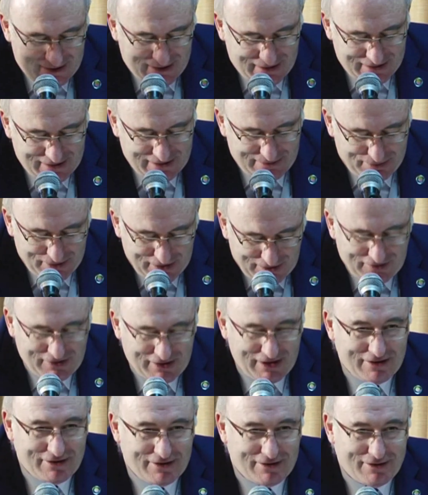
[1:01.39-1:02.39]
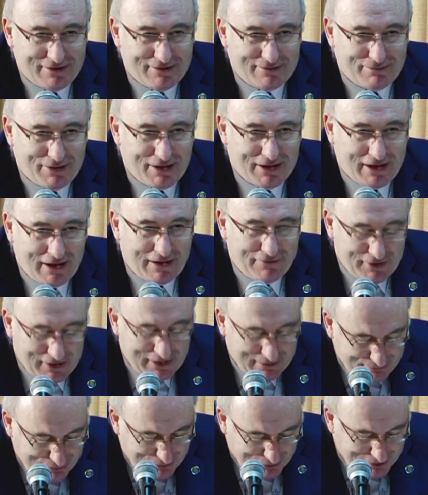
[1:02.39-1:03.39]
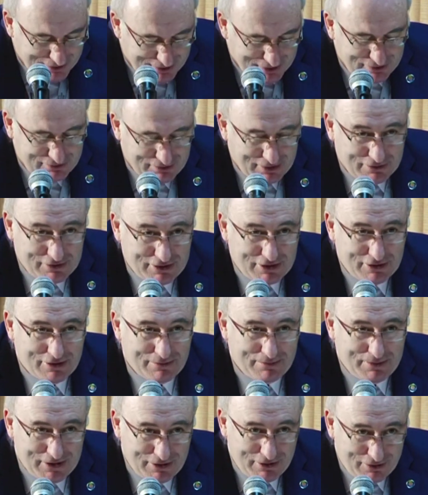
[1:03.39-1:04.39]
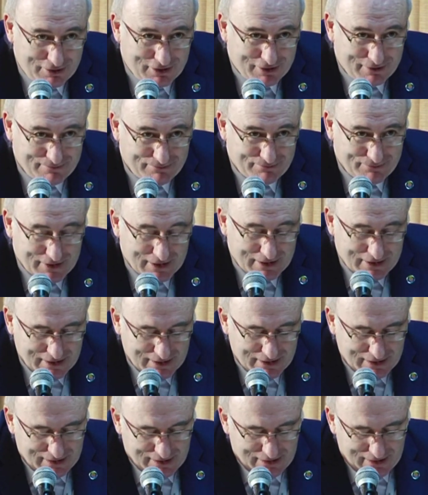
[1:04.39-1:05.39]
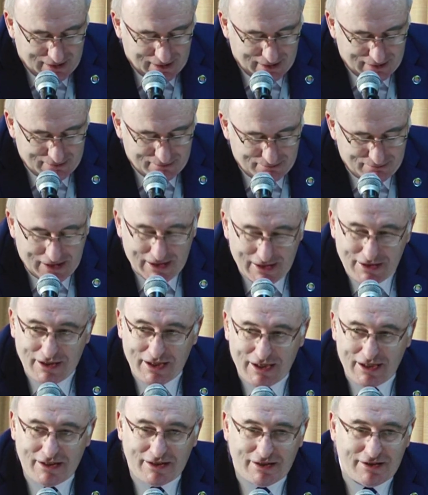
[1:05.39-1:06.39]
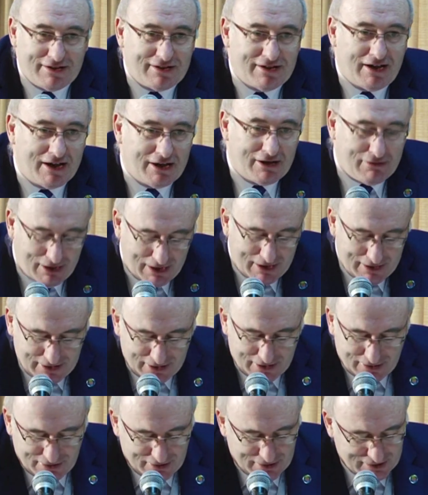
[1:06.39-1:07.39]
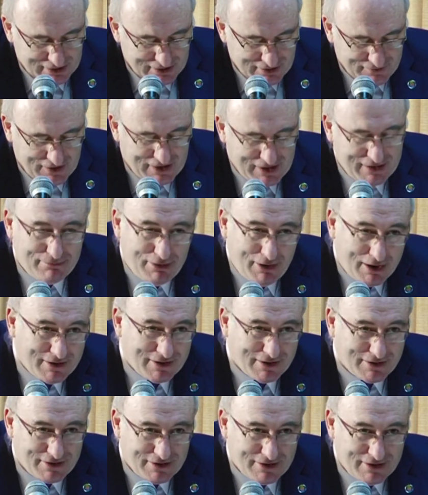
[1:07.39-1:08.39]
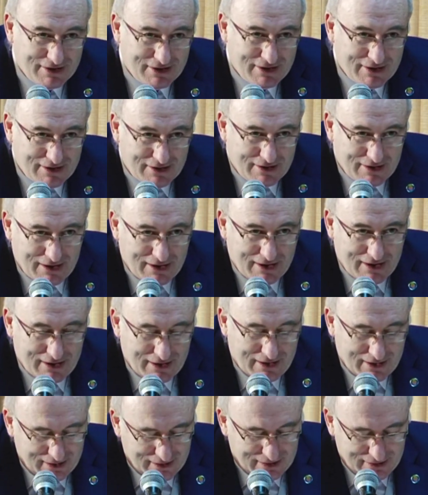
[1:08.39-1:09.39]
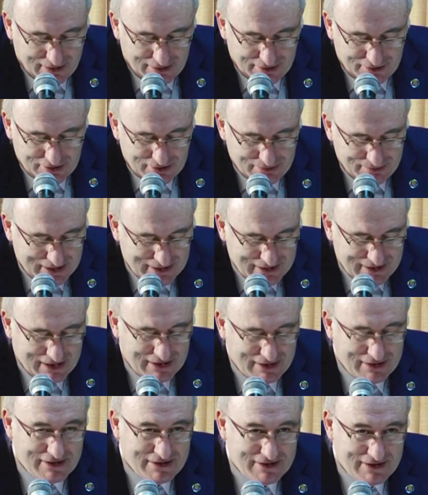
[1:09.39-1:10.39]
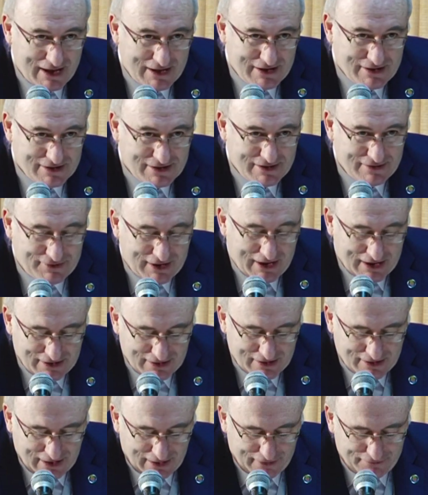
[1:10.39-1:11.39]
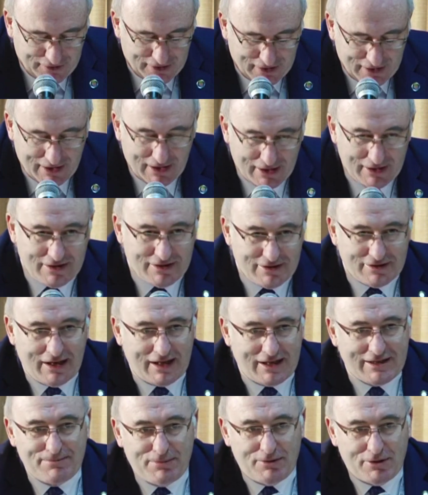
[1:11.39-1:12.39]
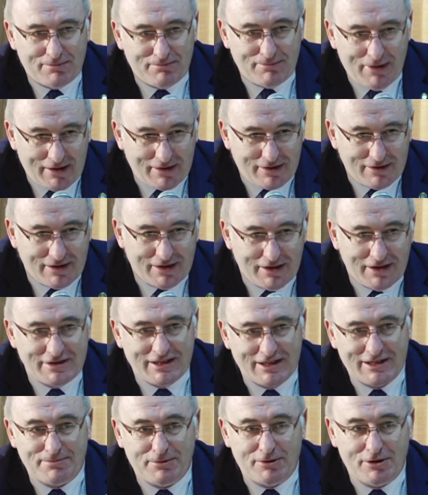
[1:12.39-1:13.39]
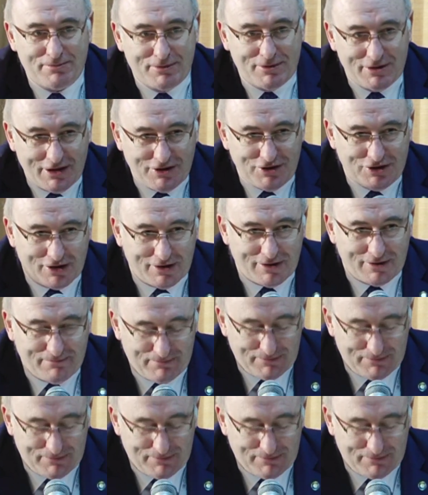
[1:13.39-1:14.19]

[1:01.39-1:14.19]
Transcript: is appreciated by coffee importers throughout the European Union. And maintaining this high quality, of course, is very important in order to maintain the status of Kenyan coffee and its export market and its export potential.